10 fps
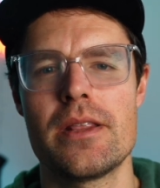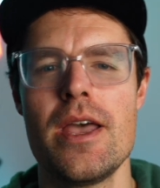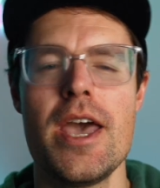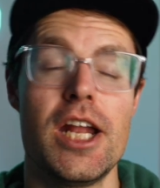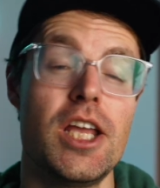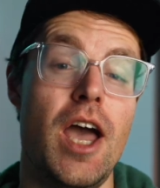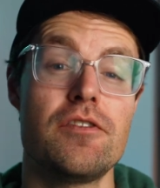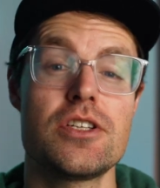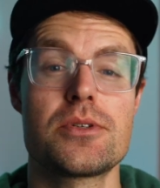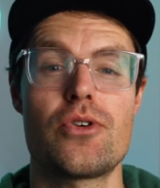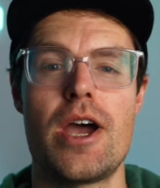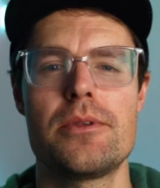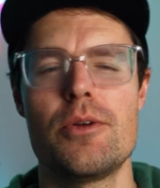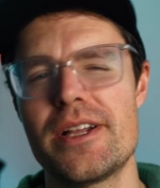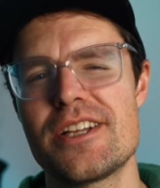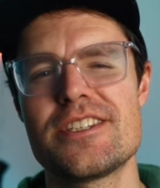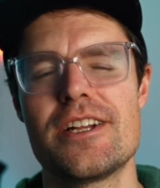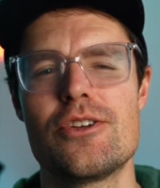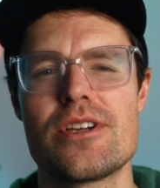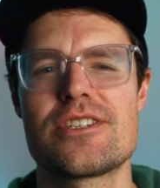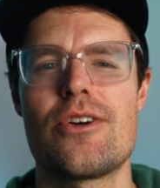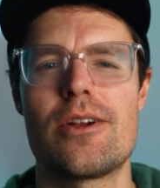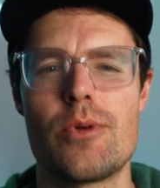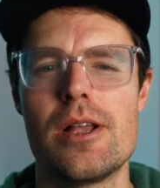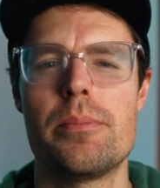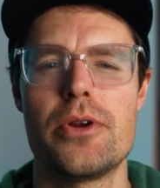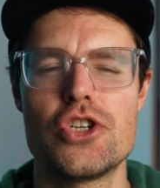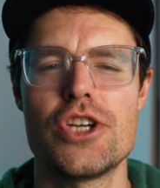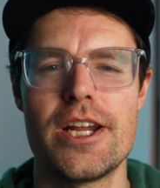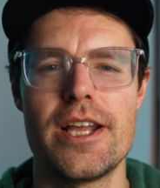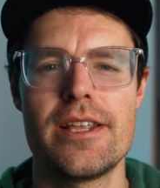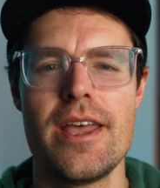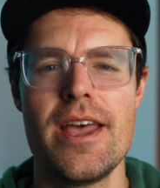And if you haven't subscribed, you might consider doing so. I'd really appreciate it.